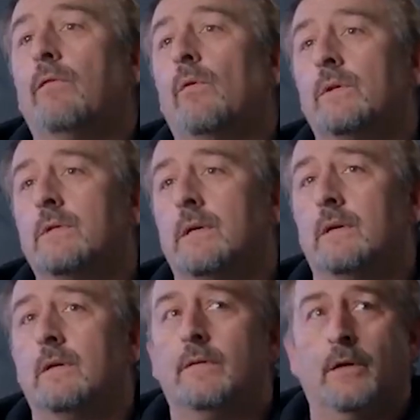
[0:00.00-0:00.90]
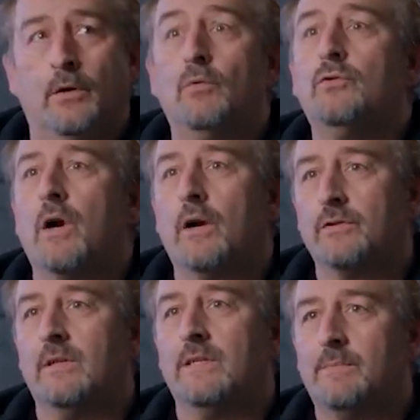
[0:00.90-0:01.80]
forward to the new
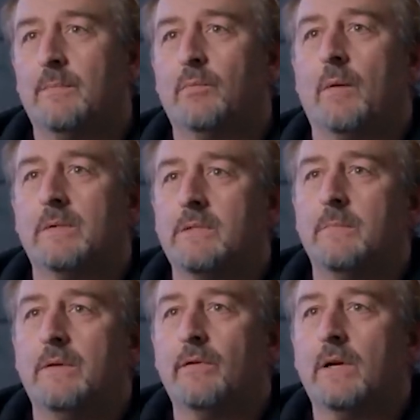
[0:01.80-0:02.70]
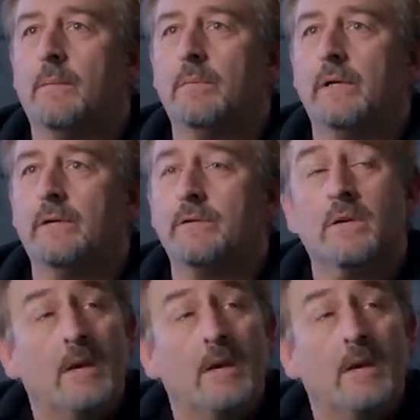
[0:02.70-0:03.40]
Josh that he's been promising me for a couple of years.